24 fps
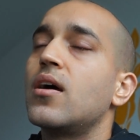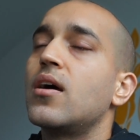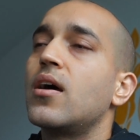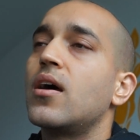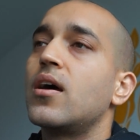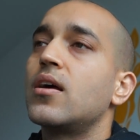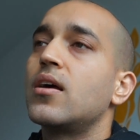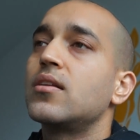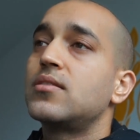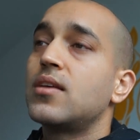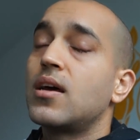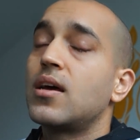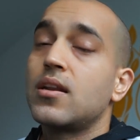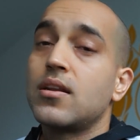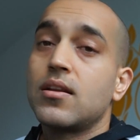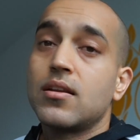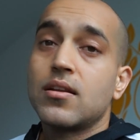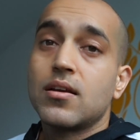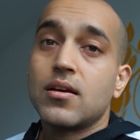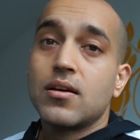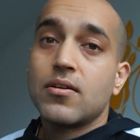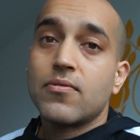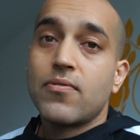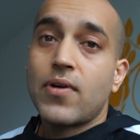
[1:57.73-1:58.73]
And then
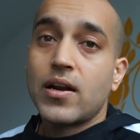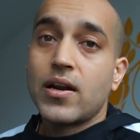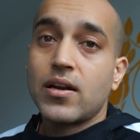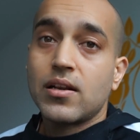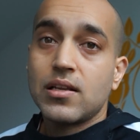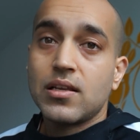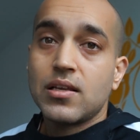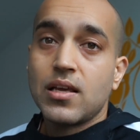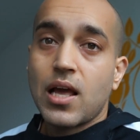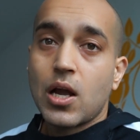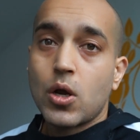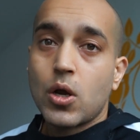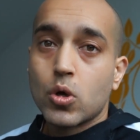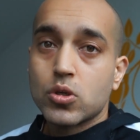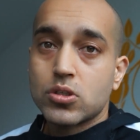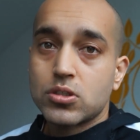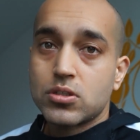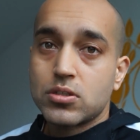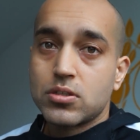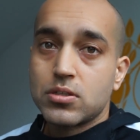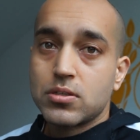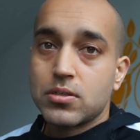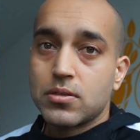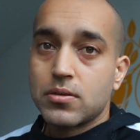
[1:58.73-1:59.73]
finally I
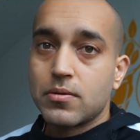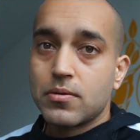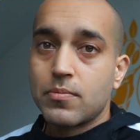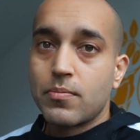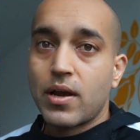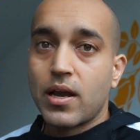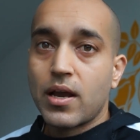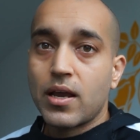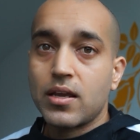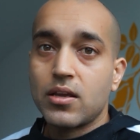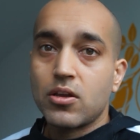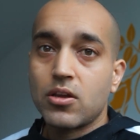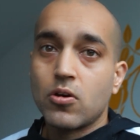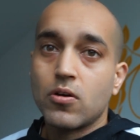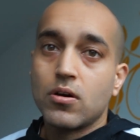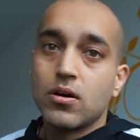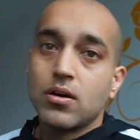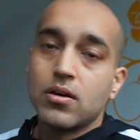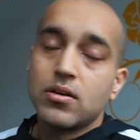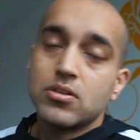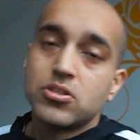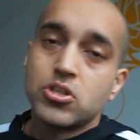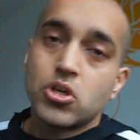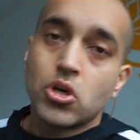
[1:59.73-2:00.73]
got my
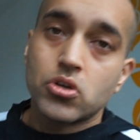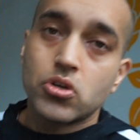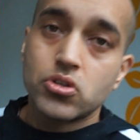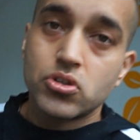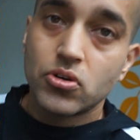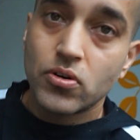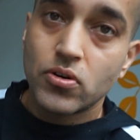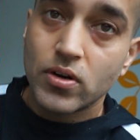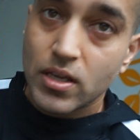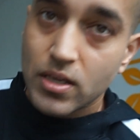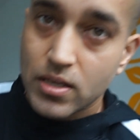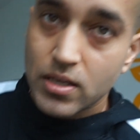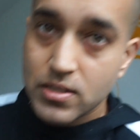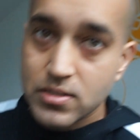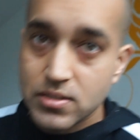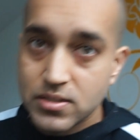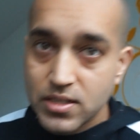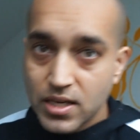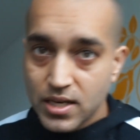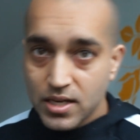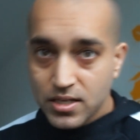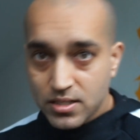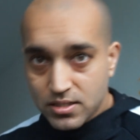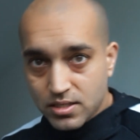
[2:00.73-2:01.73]
surgery
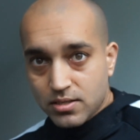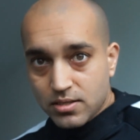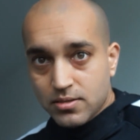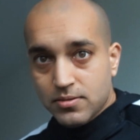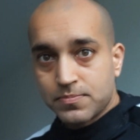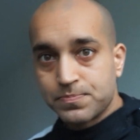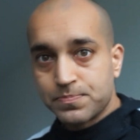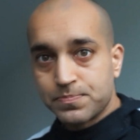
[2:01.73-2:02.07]
date,